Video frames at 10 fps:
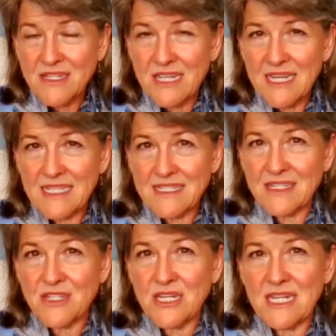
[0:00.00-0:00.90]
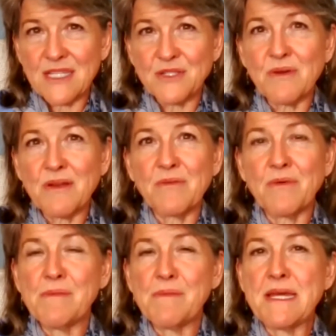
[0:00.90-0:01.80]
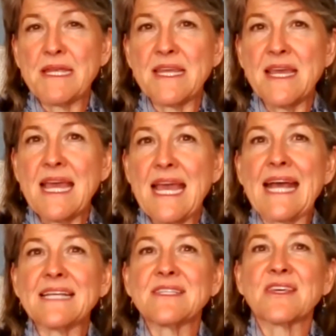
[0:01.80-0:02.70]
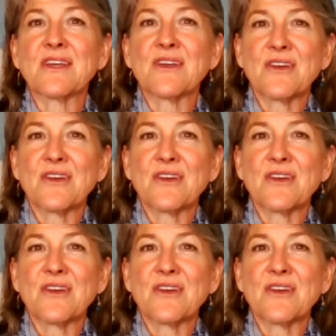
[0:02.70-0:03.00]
it is that she needs, when a woman has the